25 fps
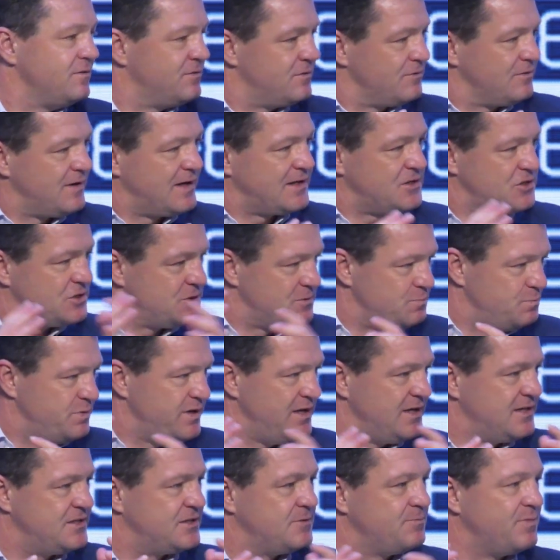So that
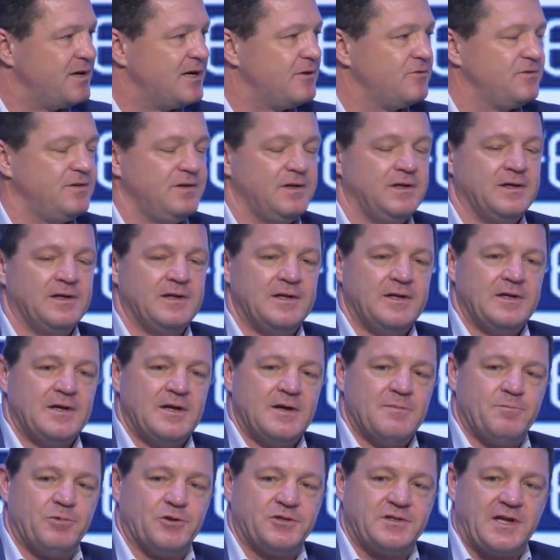speaks about the
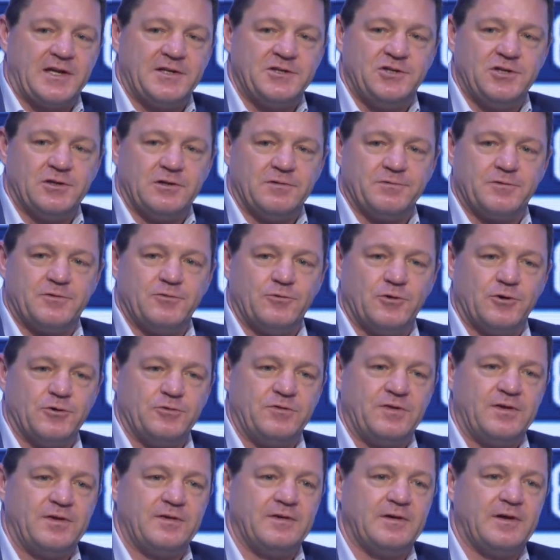potential of
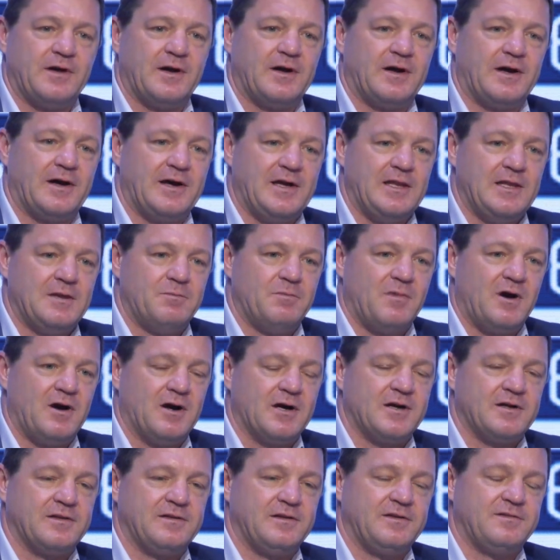growth in the
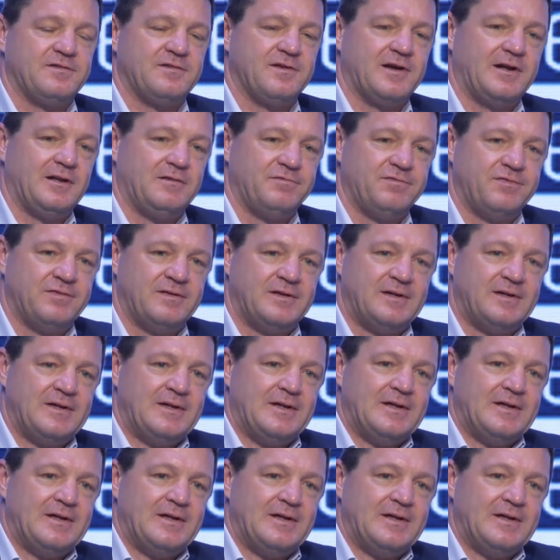market itself.